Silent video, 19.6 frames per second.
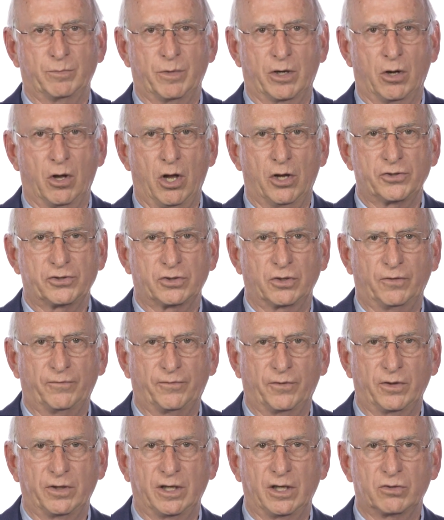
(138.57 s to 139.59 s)
but also
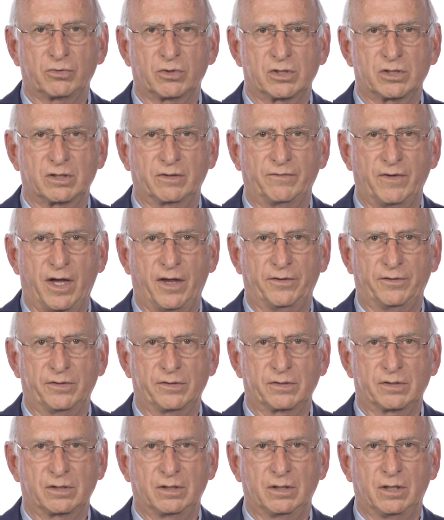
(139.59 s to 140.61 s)
for the interest of
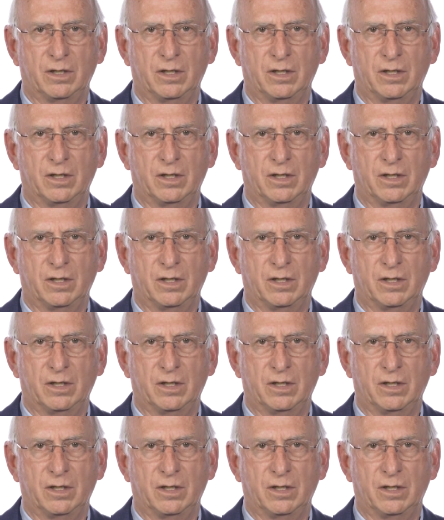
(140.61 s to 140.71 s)
others."